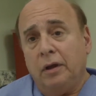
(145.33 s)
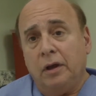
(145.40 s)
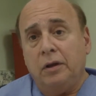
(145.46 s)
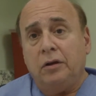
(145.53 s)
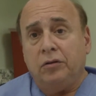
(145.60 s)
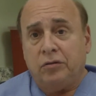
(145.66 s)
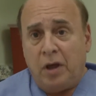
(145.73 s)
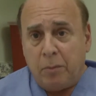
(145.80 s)

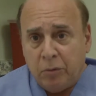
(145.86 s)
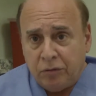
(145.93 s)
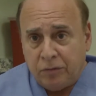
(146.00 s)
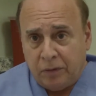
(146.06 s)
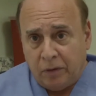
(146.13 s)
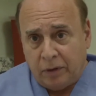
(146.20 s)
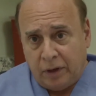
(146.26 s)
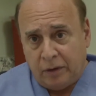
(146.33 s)
this
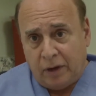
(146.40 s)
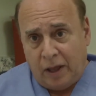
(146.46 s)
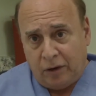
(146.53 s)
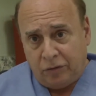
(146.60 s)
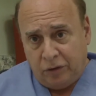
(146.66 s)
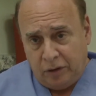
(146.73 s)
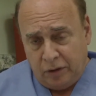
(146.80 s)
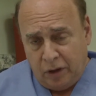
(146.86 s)
hemisphere that
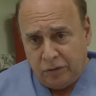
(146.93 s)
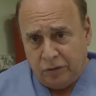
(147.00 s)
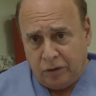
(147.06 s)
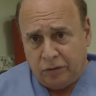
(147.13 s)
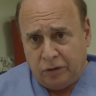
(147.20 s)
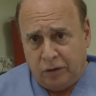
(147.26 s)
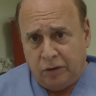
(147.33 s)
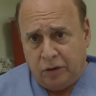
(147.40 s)
actually does
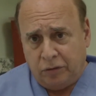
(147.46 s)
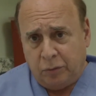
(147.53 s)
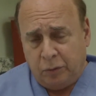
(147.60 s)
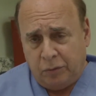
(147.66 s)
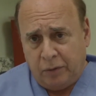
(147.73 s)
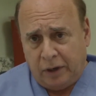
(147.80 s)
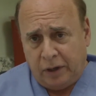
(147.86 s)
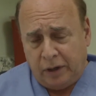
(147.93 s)
this and does it
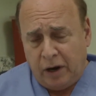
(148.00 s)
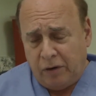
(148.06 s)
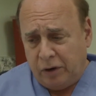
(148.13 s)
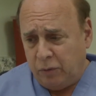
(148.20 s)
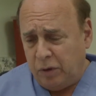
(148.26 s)
with regularity.